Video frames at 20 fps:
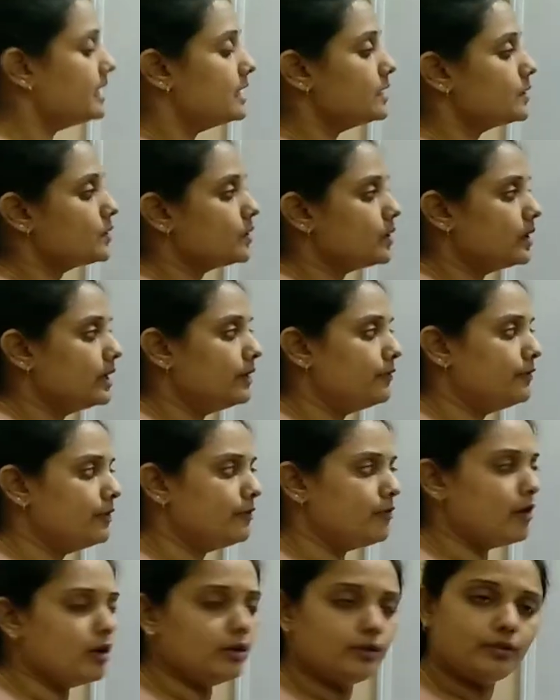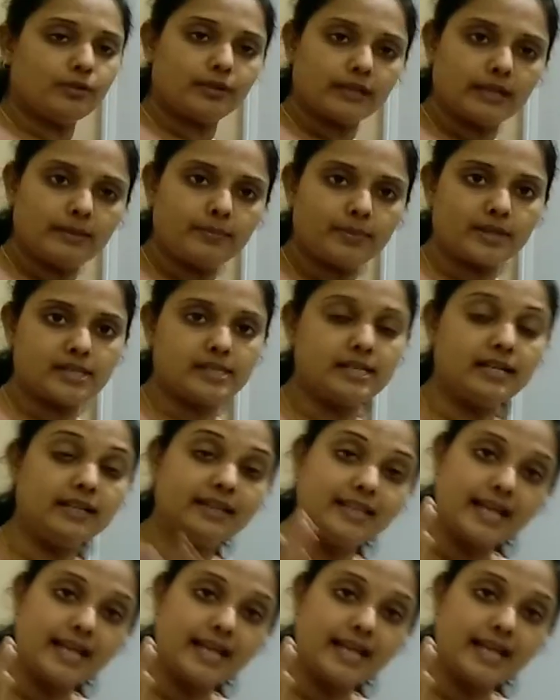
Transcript: So if we want to represent